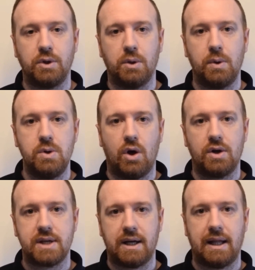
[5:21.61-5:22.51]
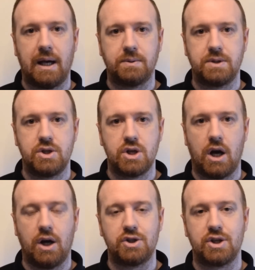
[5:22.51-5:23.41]
You are not allowed to
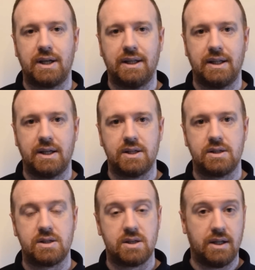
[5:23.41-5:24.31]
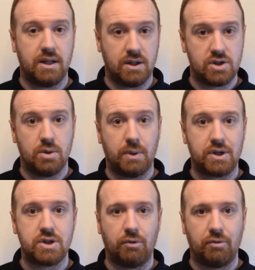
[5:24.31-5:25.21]
charge in the
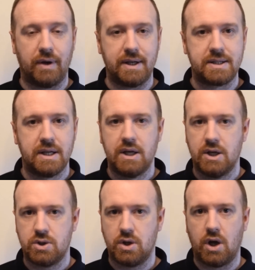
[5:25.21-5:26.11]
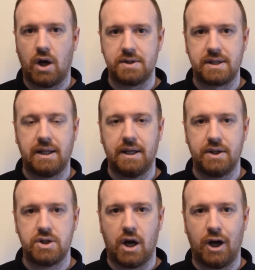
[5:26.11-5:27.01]
ensuing assault phase, so you can't declare
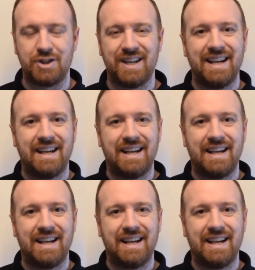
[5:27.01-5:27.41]
the charge.